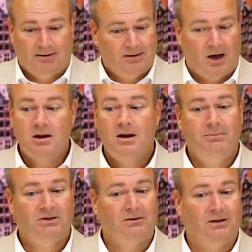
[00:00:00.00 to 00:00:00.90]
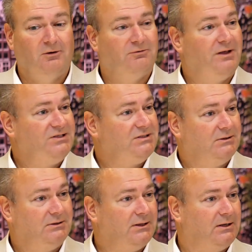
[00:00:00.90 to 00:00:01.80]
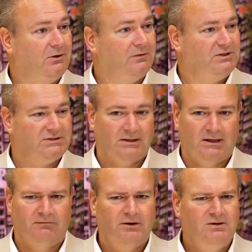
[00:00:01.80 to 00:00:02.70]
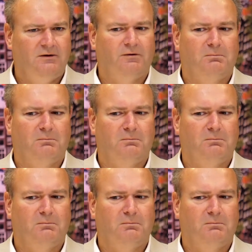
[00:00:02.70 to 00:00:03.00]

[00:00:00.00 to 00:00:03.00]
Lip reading: unlimited innovation and all of this, and a very different